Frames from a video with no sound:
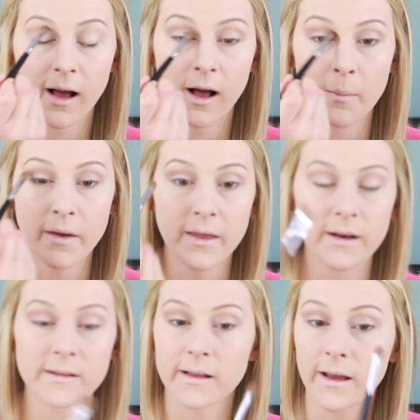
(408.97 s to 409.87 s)
and
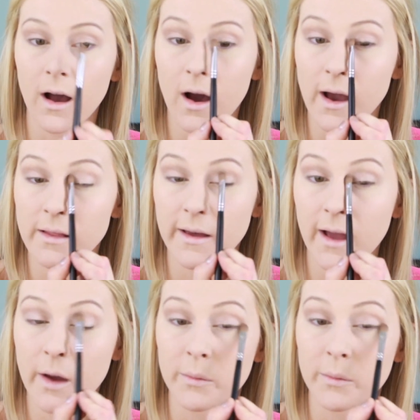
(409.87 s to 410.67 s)
then as like a highlight I